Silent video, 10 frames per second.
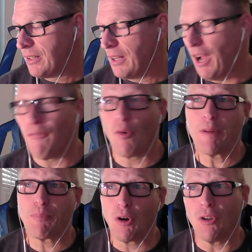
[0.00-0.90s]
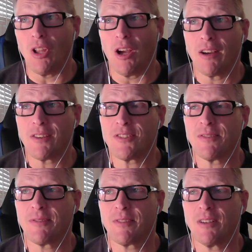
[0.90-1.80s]
Avoid prologues.
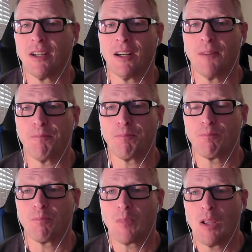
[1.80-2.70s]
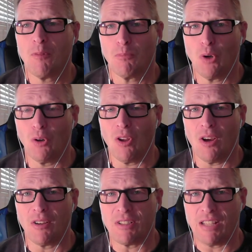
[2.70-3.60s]
Um,
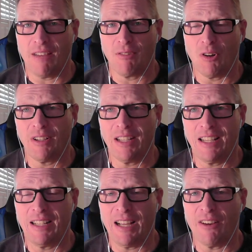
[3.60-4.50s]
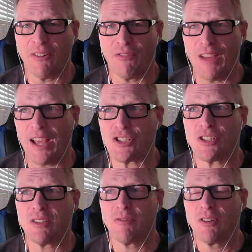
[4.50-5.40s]
prologues have gone in and out of
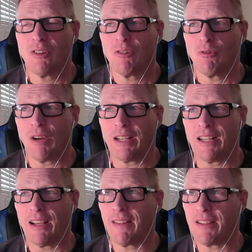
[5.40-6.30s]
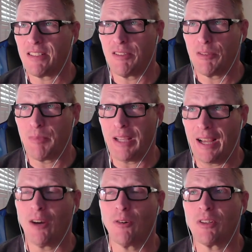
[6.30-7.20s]
fashion. Right now, they seem to be
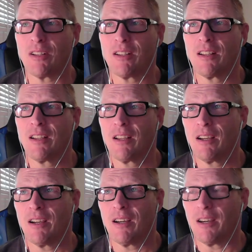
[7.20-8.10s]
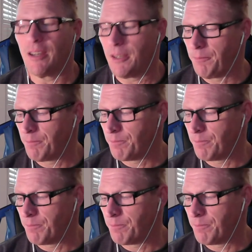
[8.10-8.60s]
out, um,